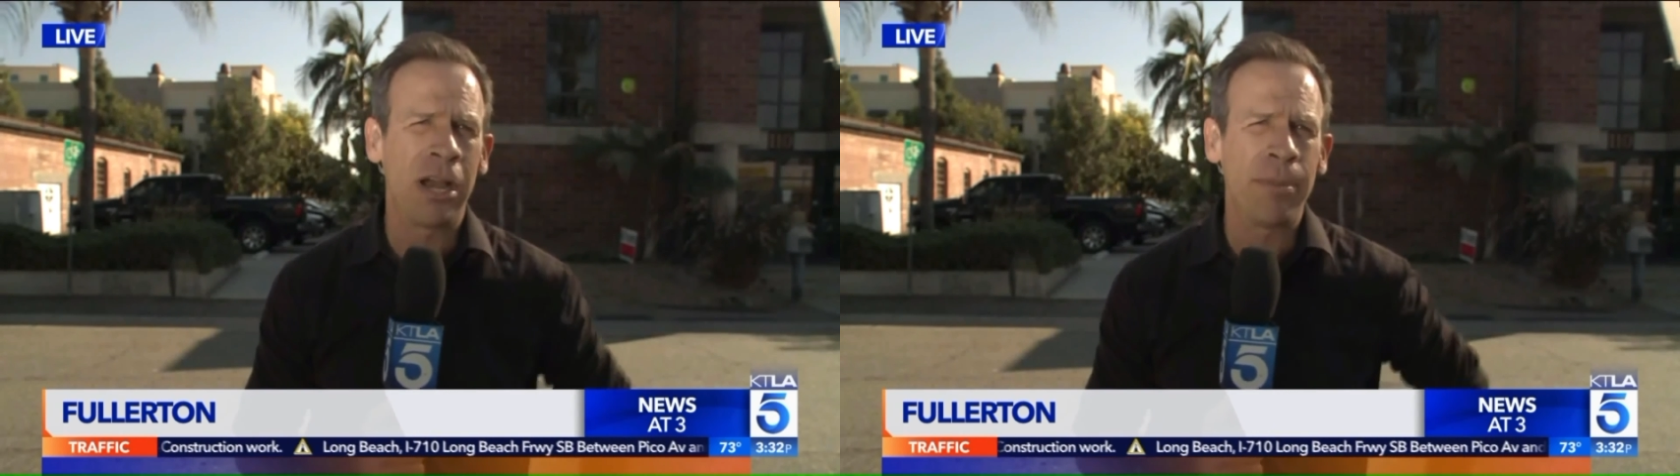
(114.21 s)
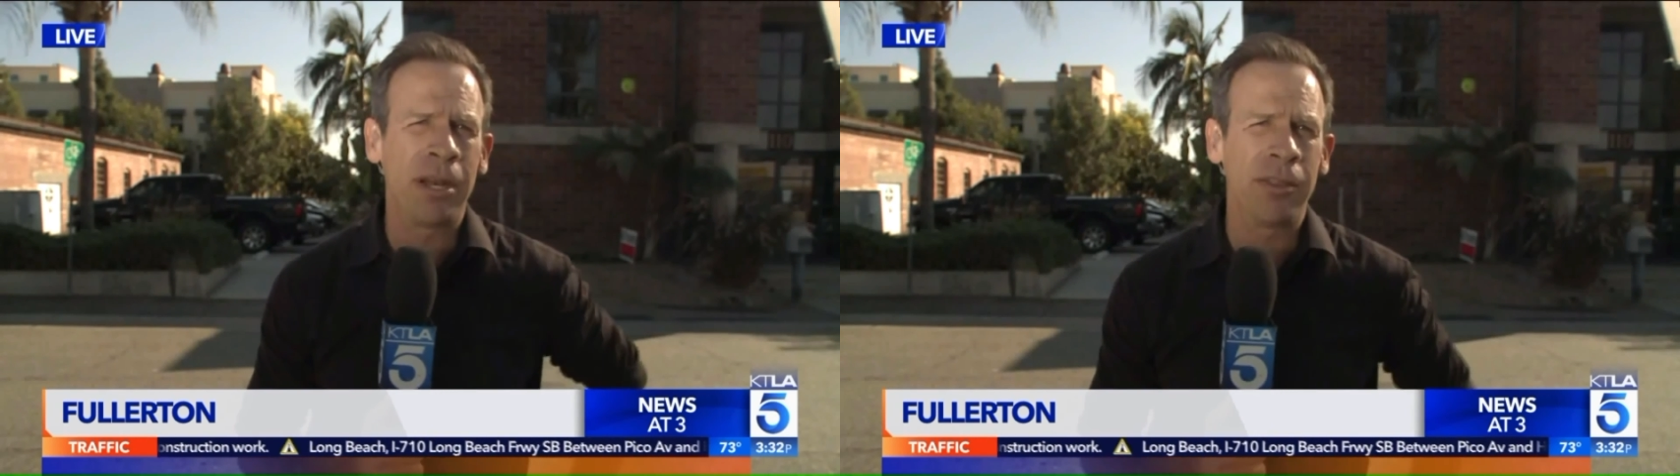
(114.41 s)

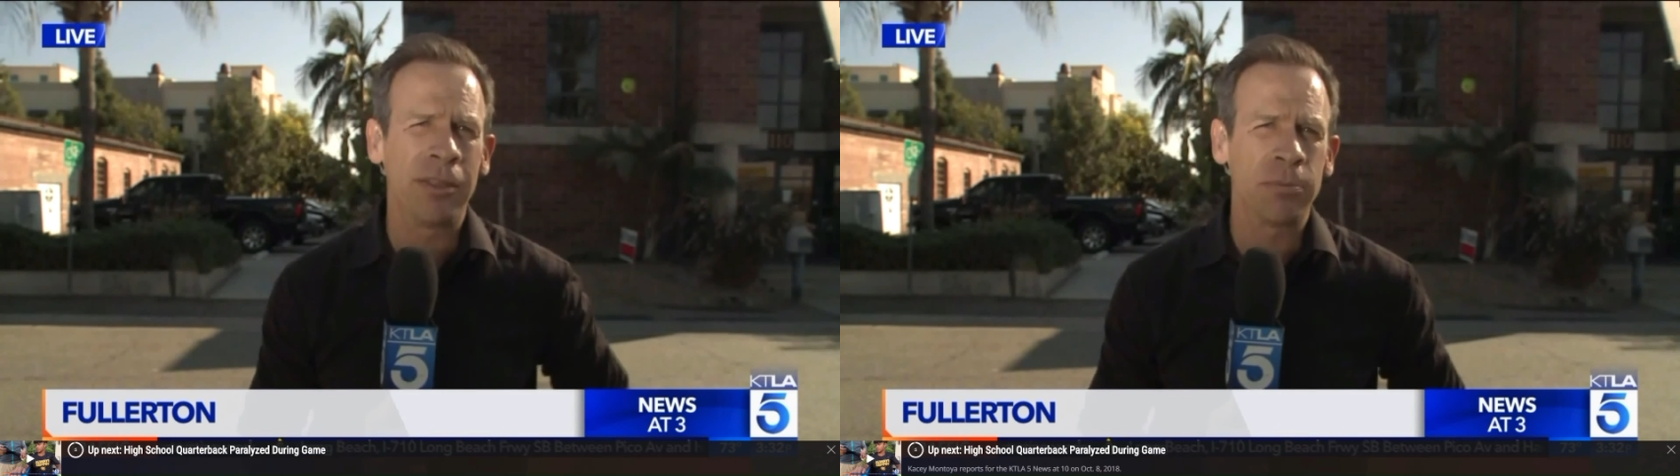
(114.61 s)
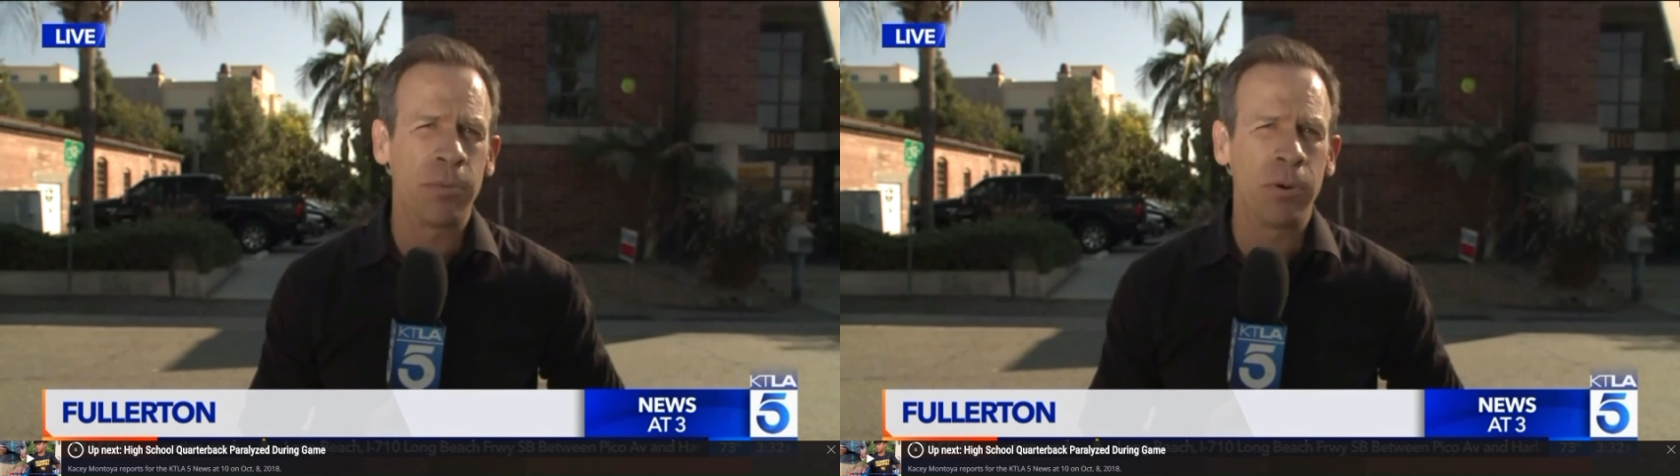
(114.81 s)
at this
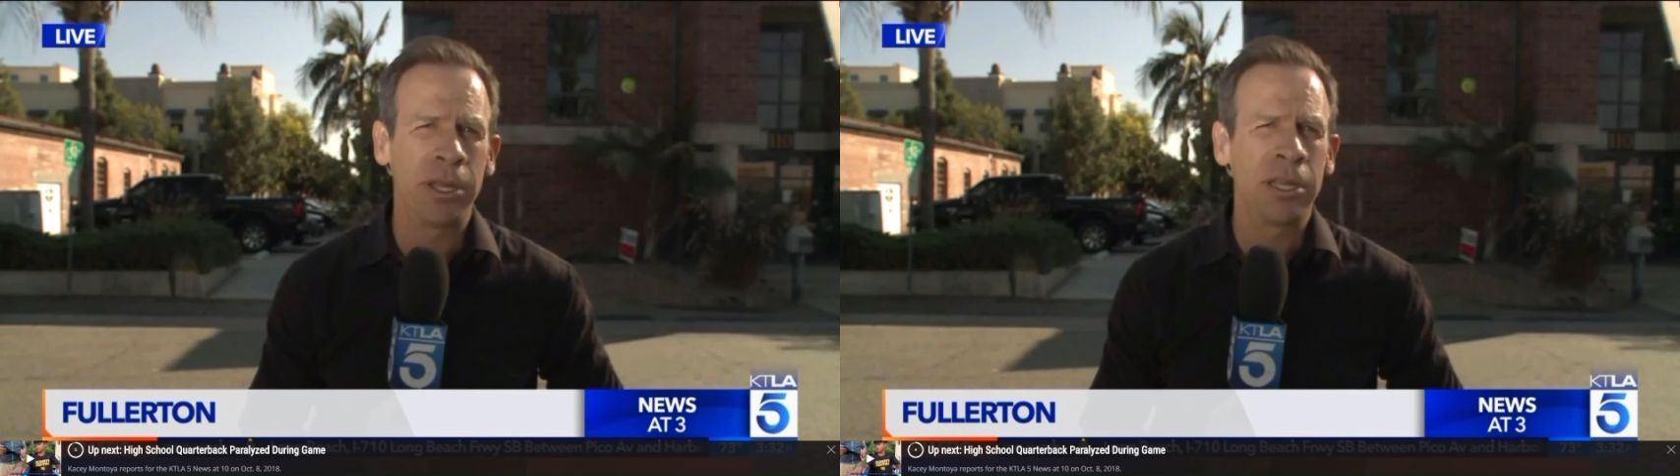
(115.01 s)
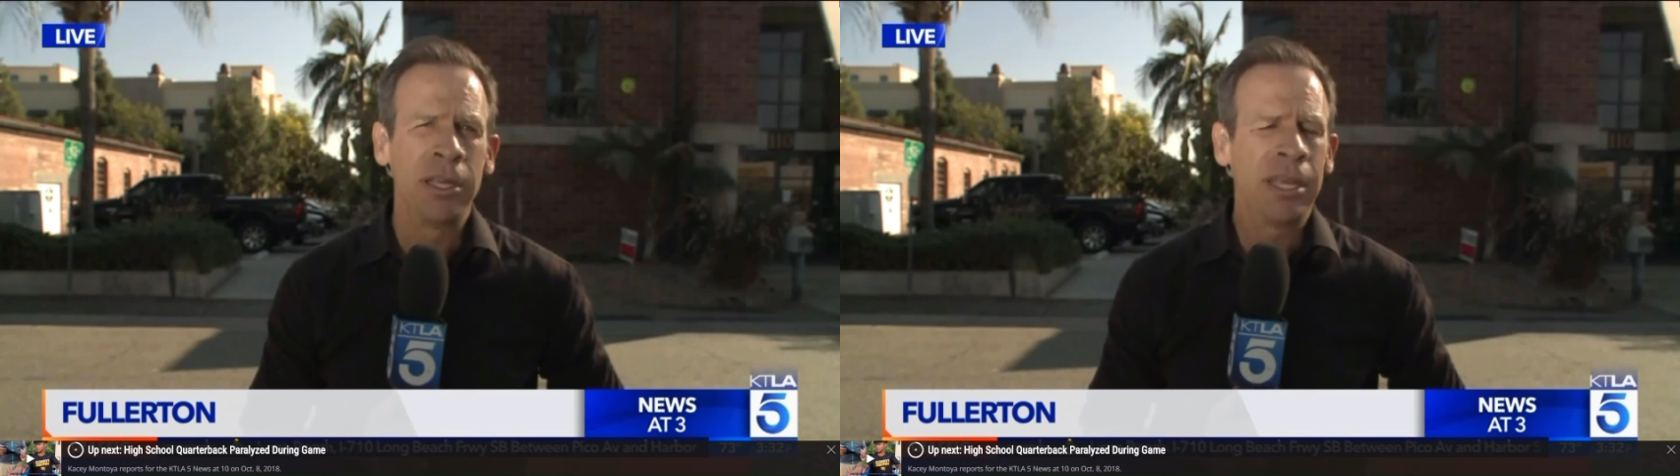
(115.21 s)
point
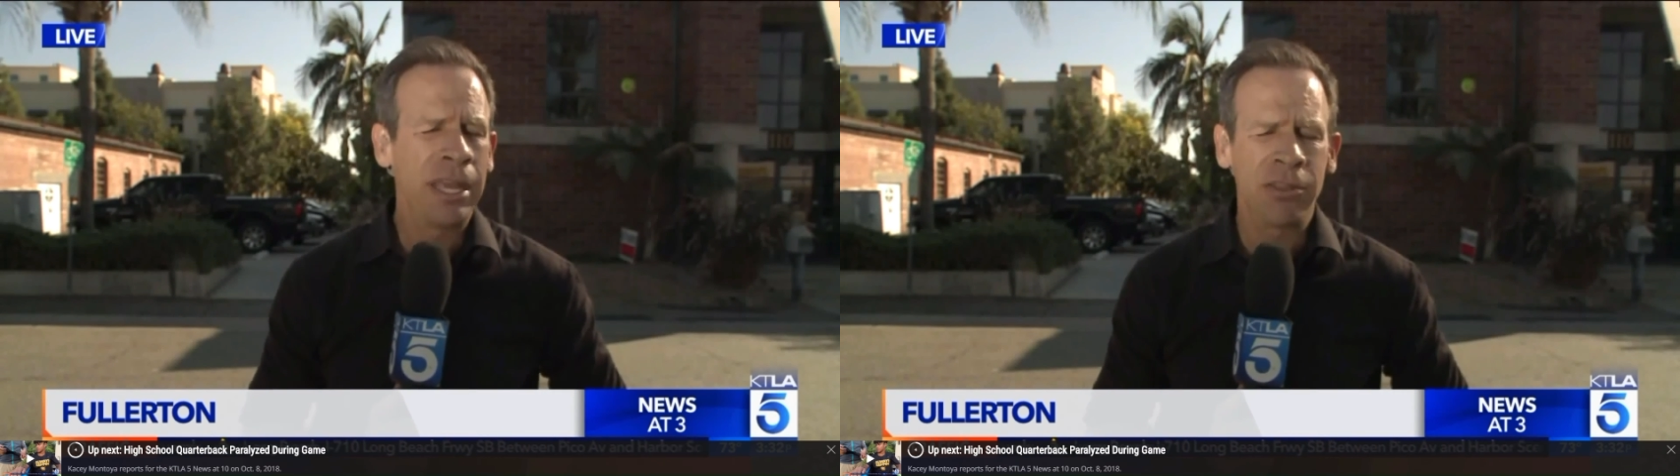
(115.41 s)
either.